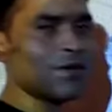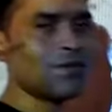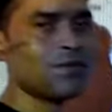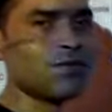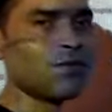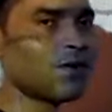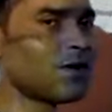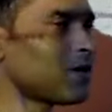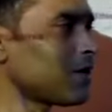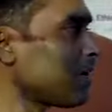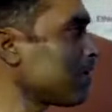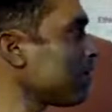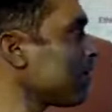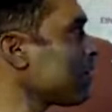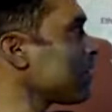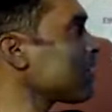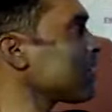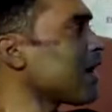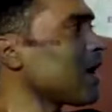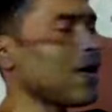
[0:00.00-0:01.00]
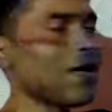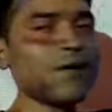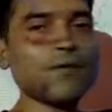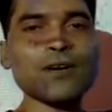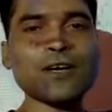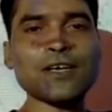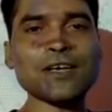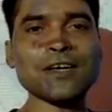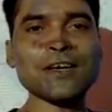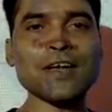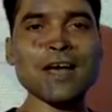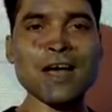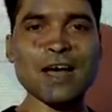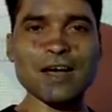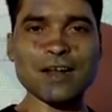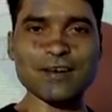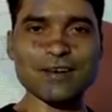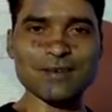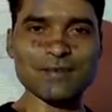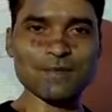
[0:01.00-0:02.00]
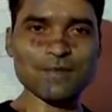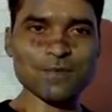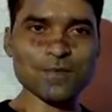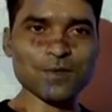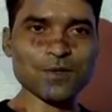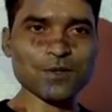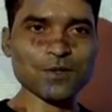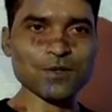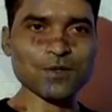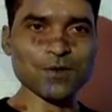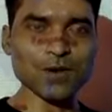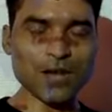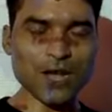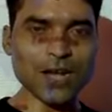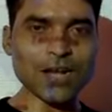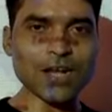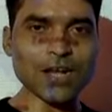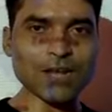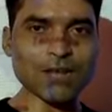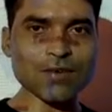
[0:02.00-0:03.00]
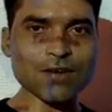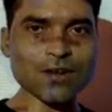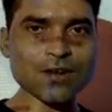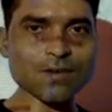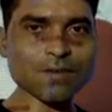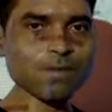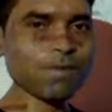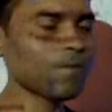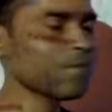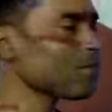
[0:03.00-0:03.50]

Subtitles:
For river, I have written R. So Nile River.